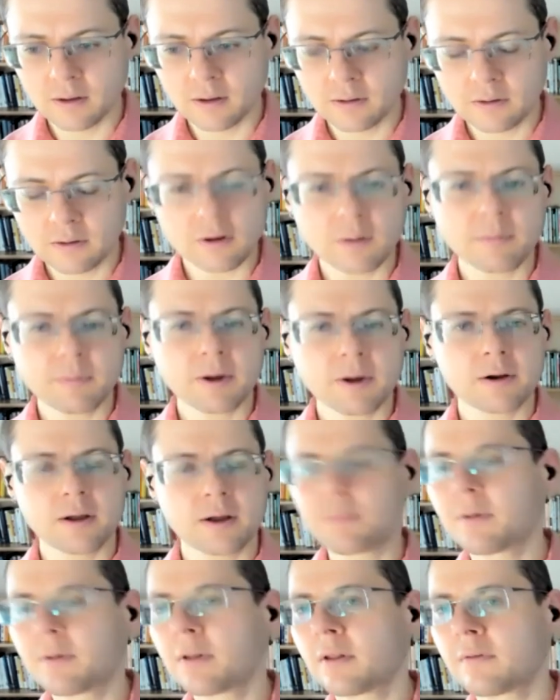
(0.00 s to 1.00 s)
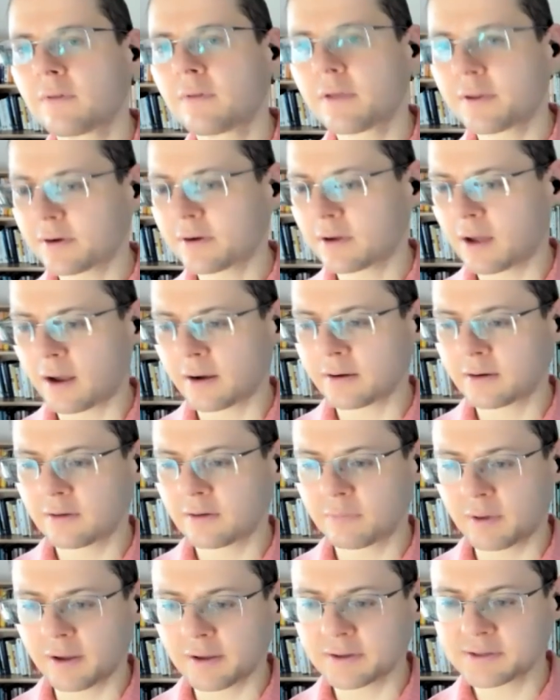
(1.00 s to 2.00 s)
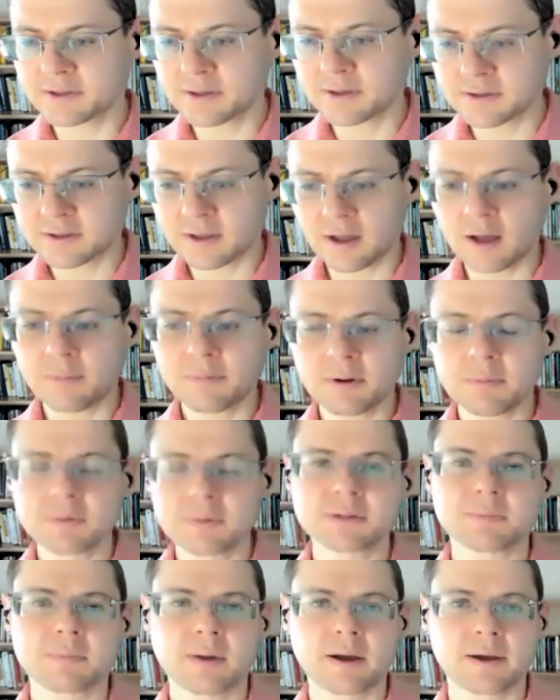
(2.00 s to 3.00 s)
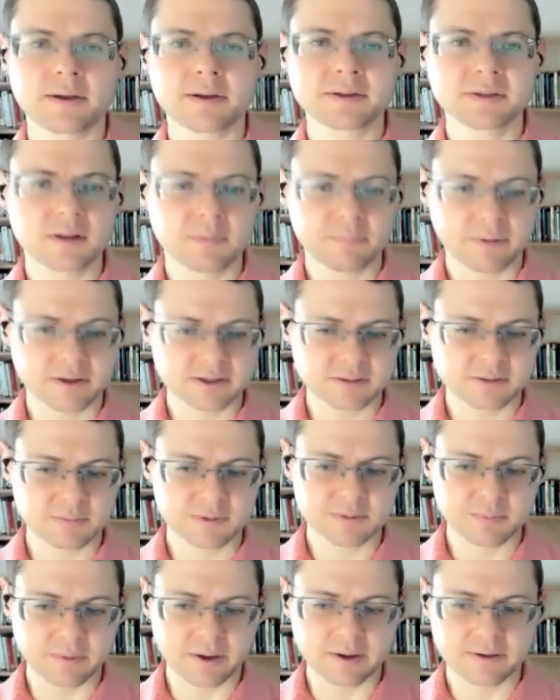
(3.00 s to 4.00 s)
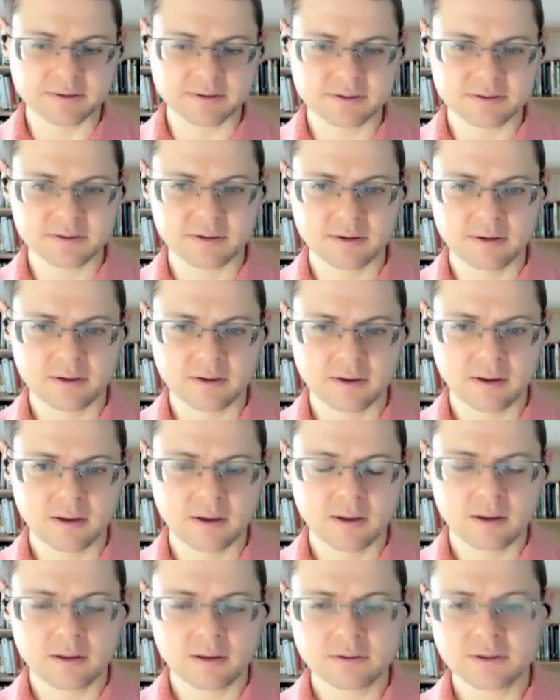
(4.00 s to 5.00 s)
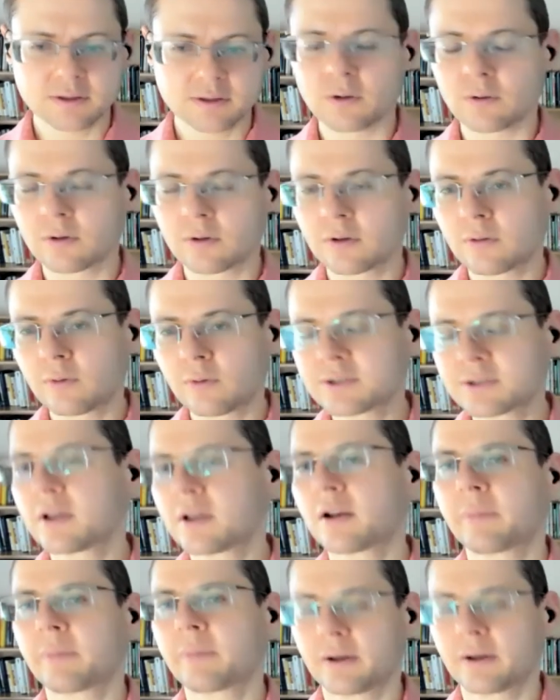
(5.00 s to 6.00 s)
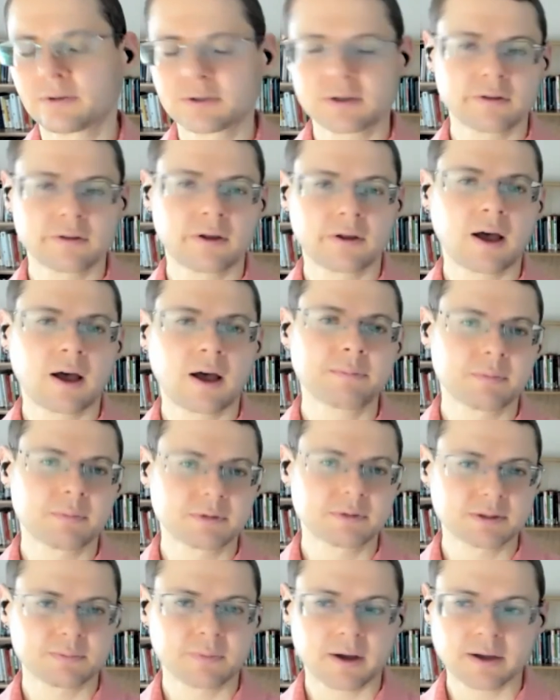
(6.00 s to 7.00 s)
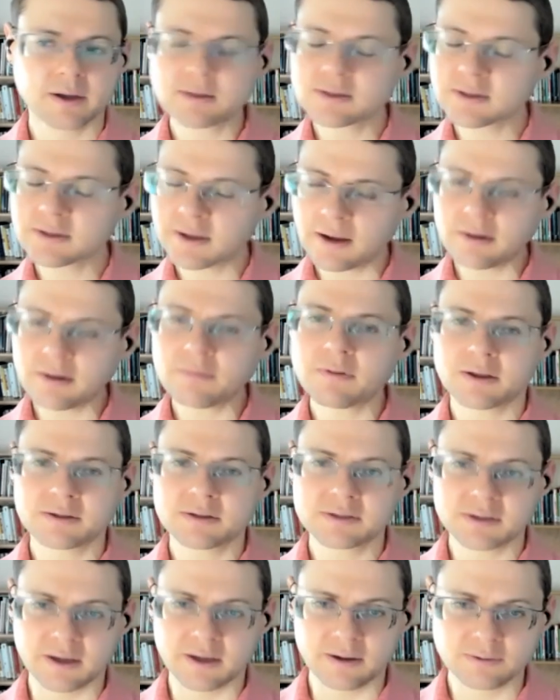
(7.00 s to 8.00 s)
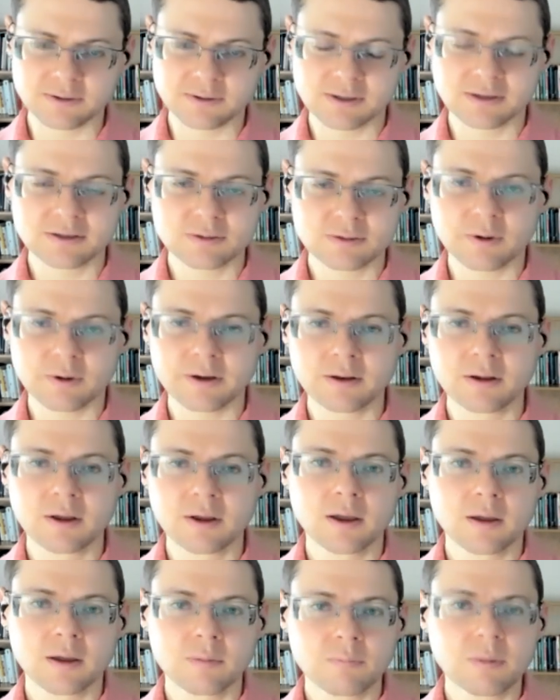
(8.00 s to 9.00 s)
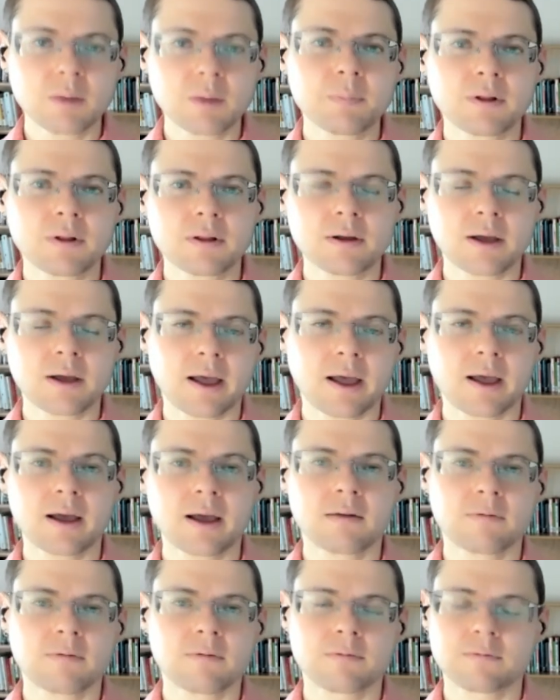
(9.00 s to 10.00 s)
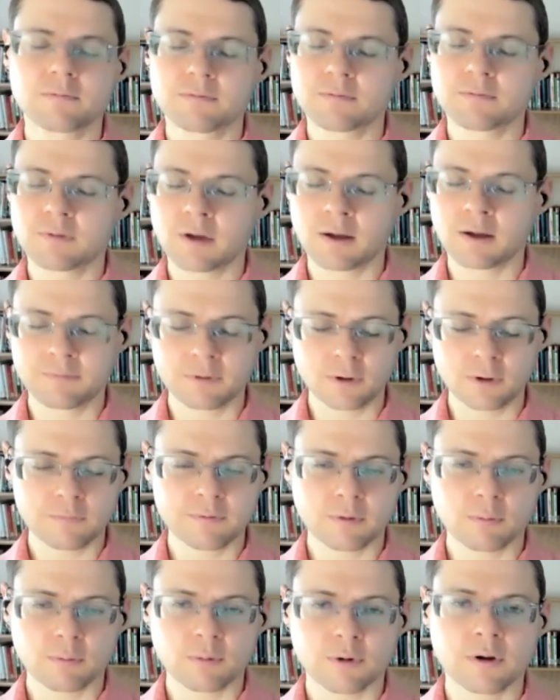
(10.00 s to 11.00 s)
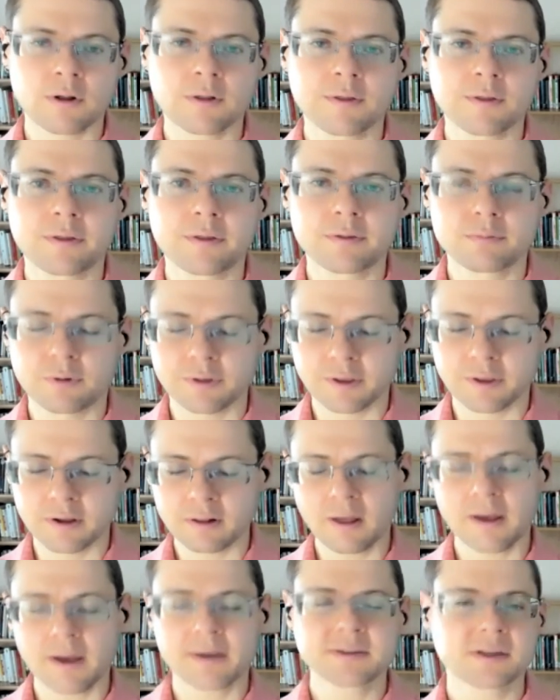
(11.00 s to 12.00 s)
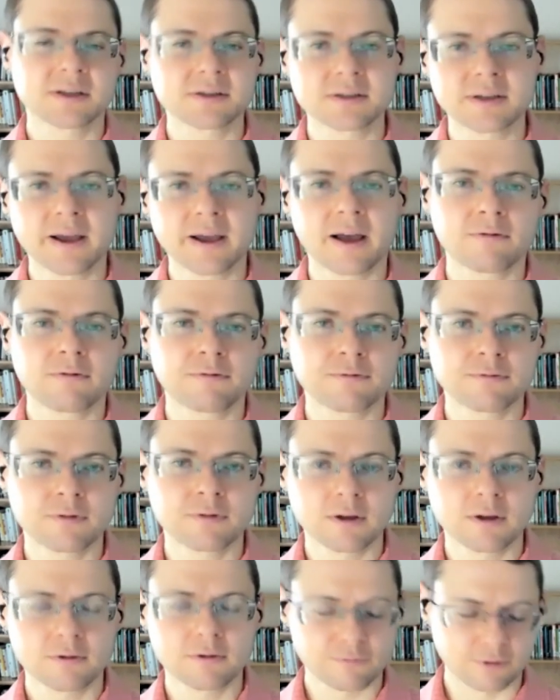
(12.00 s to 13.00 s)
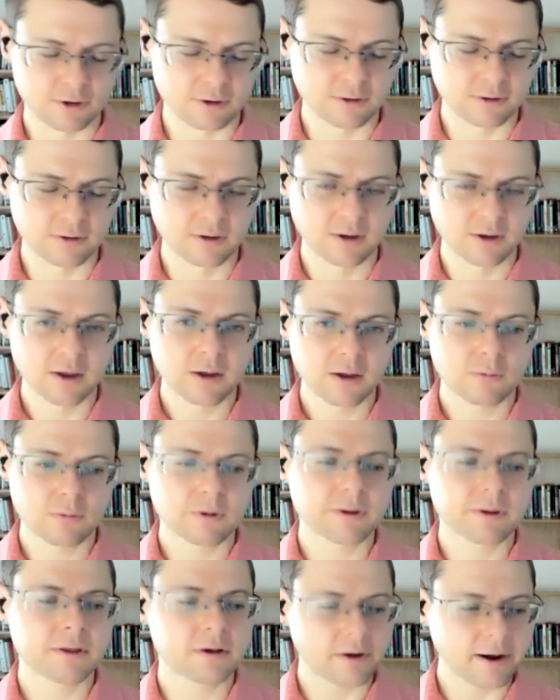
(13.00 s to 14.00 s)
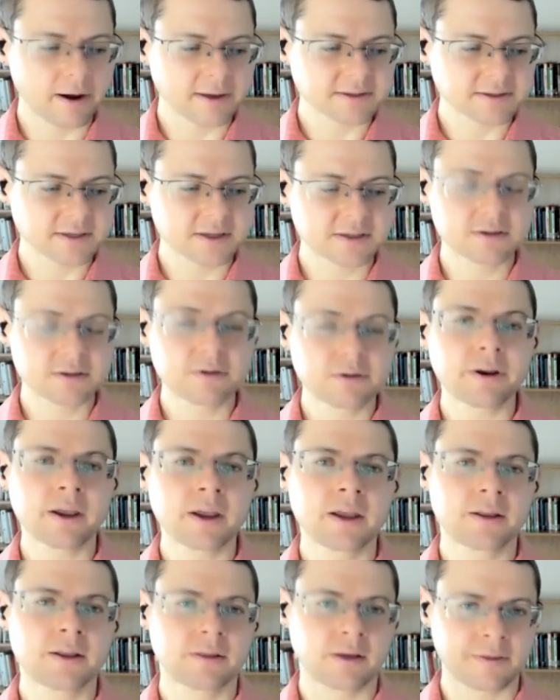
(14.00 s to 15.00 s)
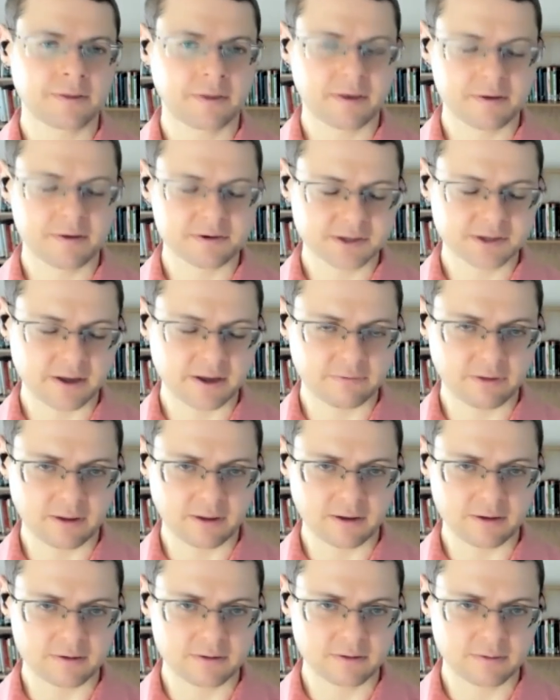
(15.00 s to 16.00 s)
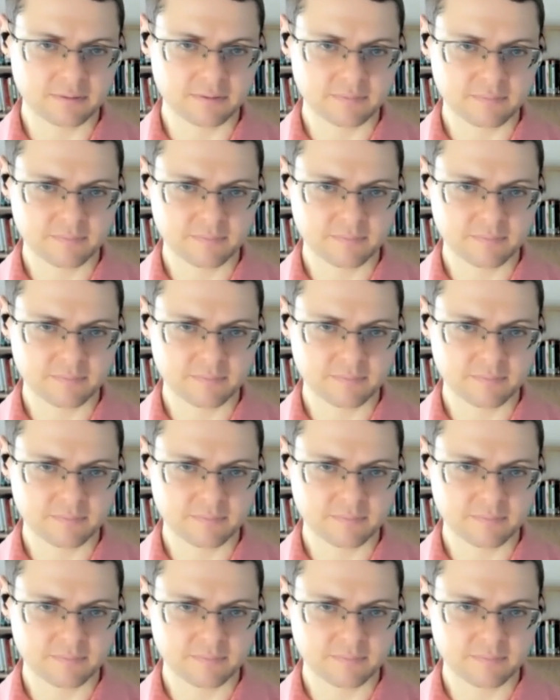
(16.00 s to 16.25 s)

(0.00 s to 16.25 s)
talk about a couple of other cognitive biases: the optimism bias and the pessimism bias. So, what's that about? So, the optimism bias is kind of like it sounds. It's when people have a view of the world where the glass is half full, where the grass is green on the other side of the hill.